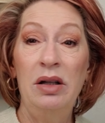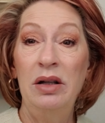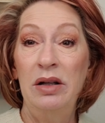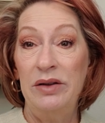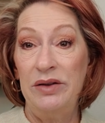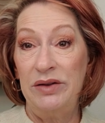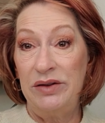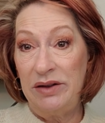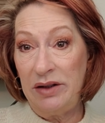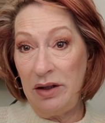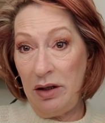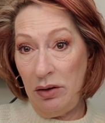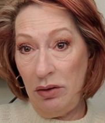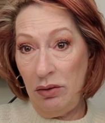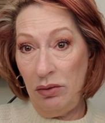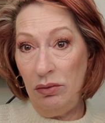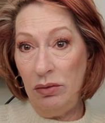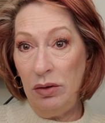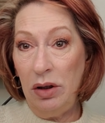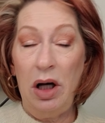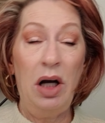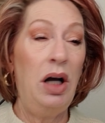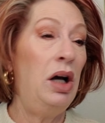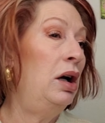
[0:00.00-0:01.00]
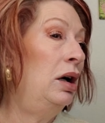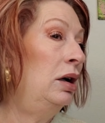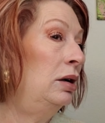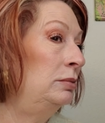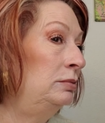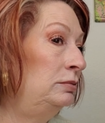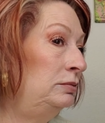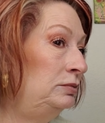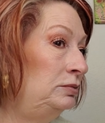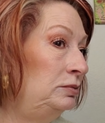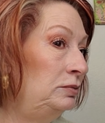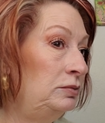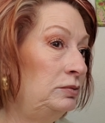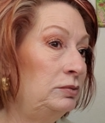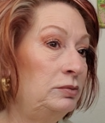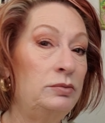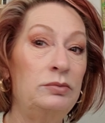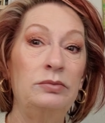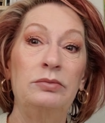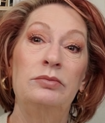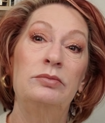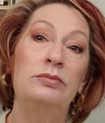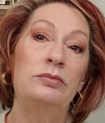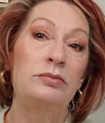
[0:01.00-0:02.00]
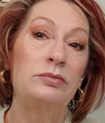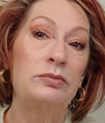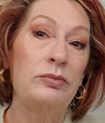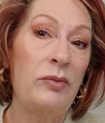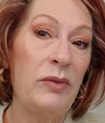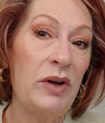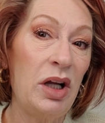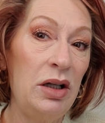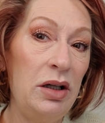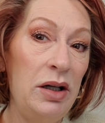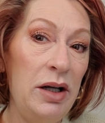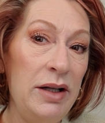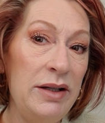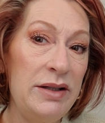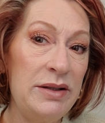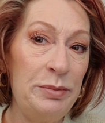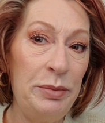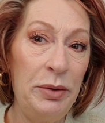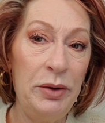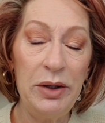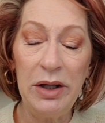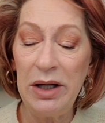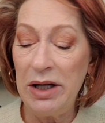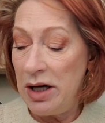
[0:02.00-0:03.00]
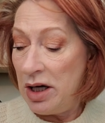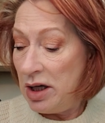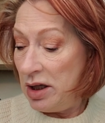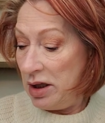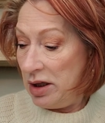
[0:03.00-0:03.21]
So um, it's pretty.